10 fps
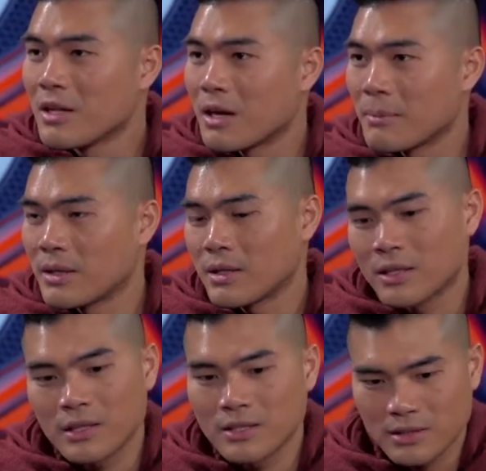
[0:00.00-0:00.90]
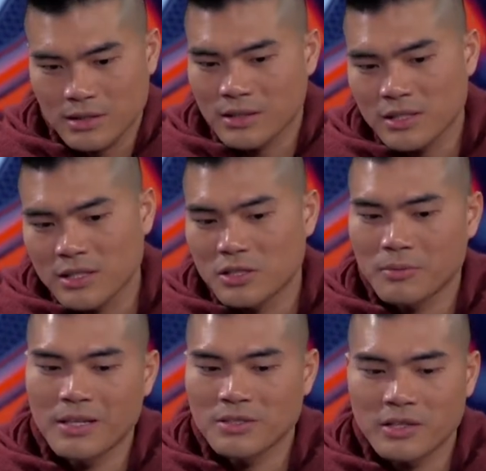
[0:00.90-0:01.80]
I mean, in this in this
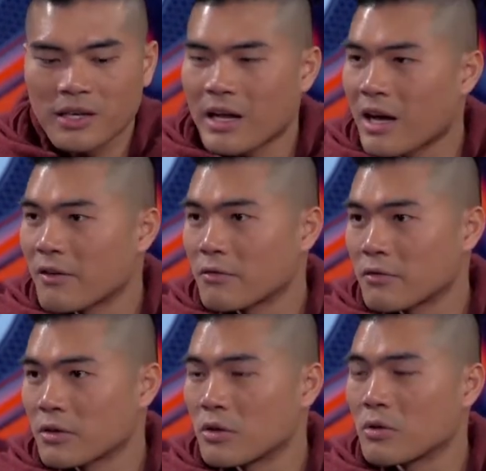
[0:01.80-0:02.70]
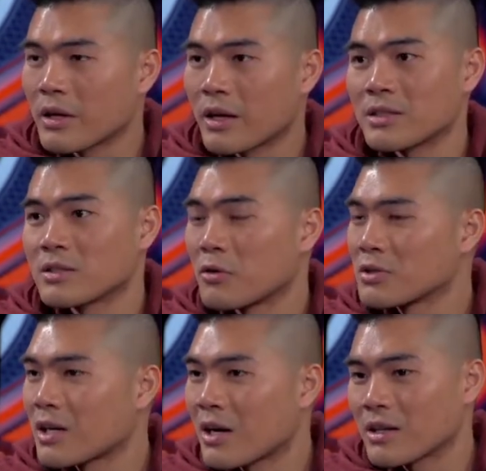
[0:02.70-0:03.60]
situation, they're gonna have going against
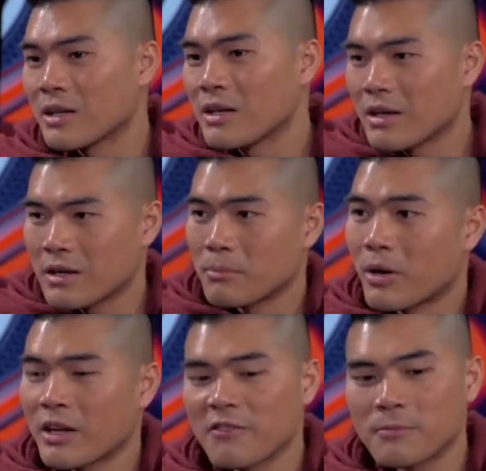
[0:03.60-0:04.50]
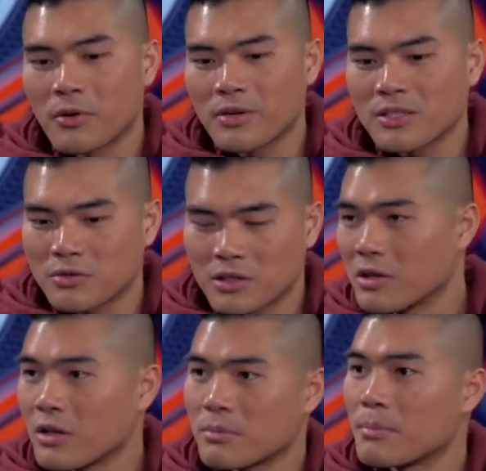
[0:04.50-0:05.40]
Gortat and Markieff Morris, so mm-hmm. they're a
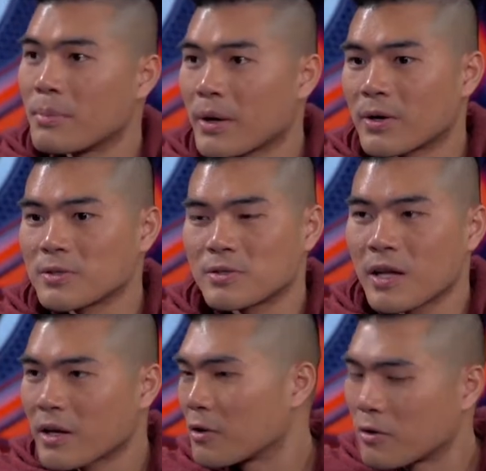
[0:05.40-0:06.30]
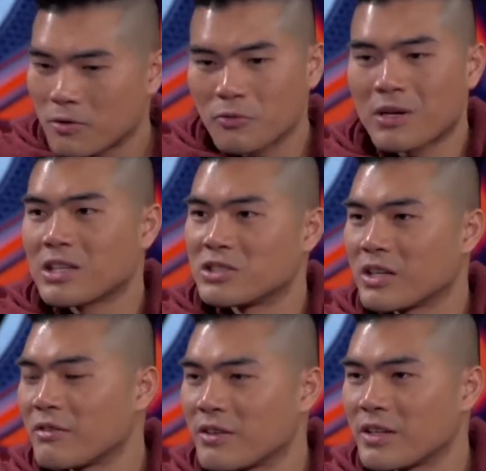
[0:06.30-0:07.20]
mm-hmm. little bit bigger, so they can go through that
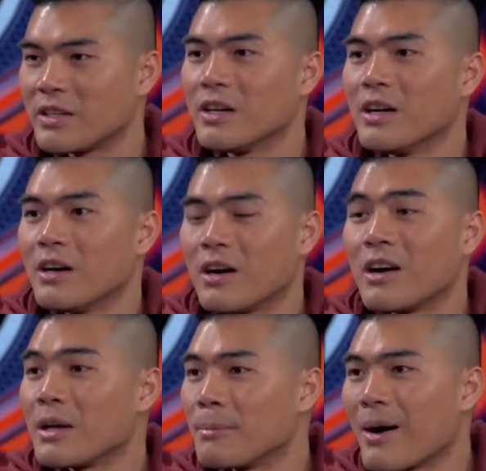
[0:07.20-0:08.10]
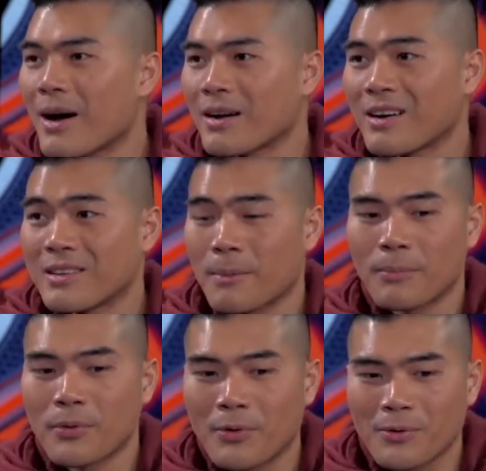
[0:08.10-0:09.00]
JV, yeah. uh, Ibaka, that
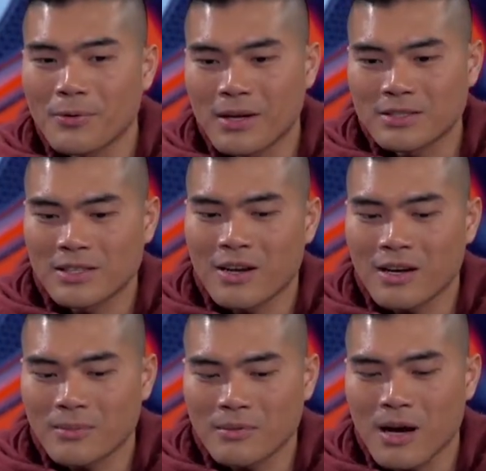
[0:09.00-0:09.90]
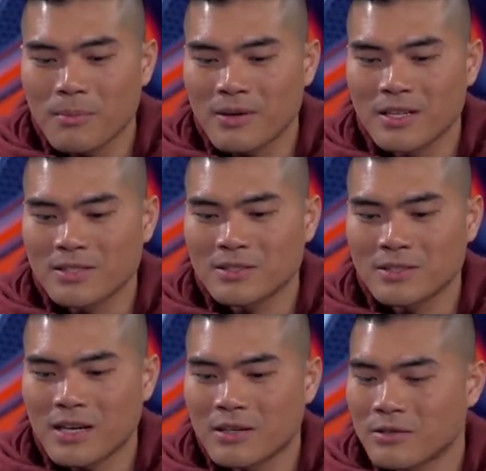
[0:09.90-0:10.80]
Poeltl and Siakam combination to
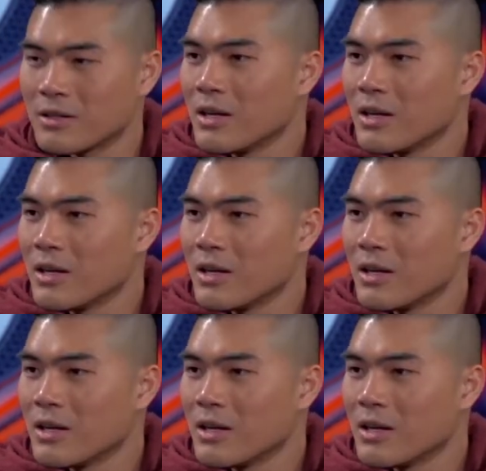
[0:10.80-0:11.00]
kind of,